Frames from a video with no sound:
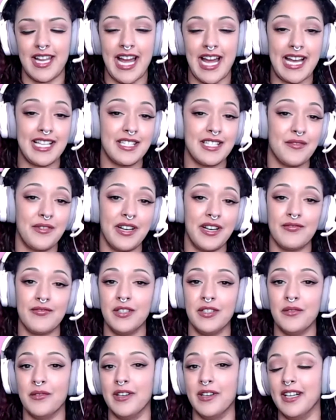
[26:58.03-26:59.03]
ask whatever
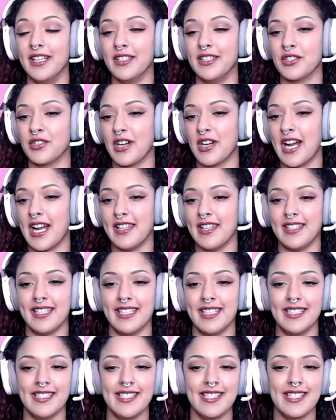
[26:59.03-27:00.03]
you want, try
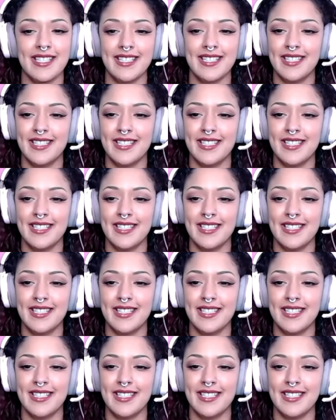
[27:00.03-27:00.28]
things.